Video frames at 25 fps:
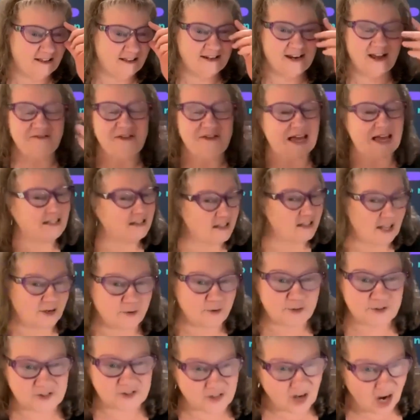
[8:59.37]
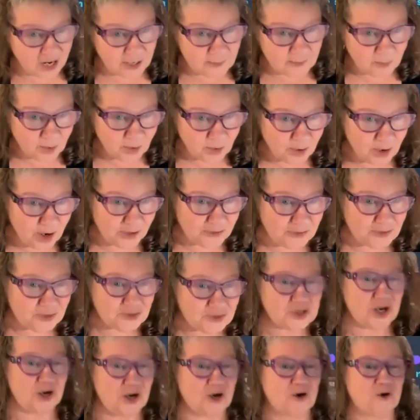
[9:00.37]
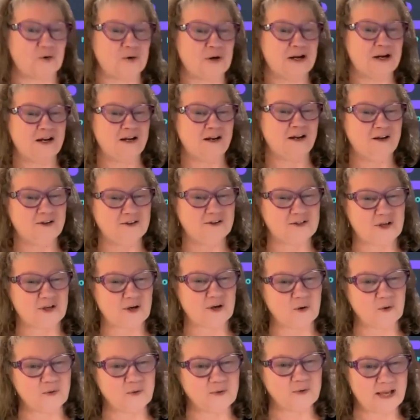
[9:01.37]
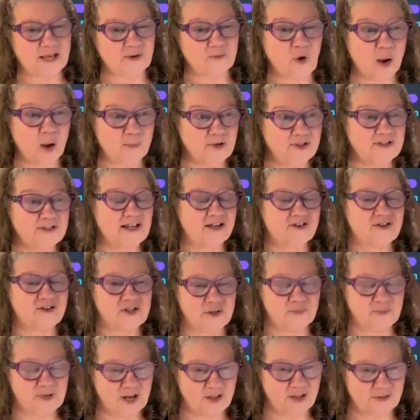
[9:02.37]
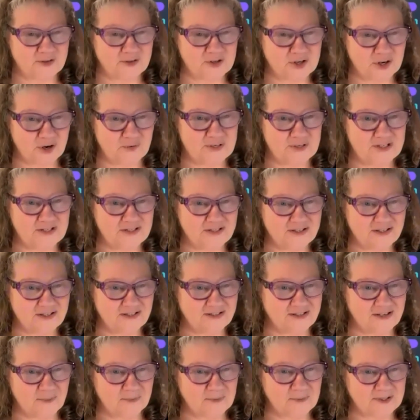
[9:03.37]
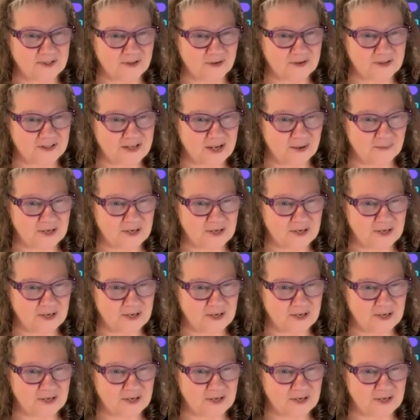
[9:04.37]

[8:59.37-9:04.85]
Yeah, and I've had Leonard Steinberg on the show. So, and Robert's actually been on the show. His episode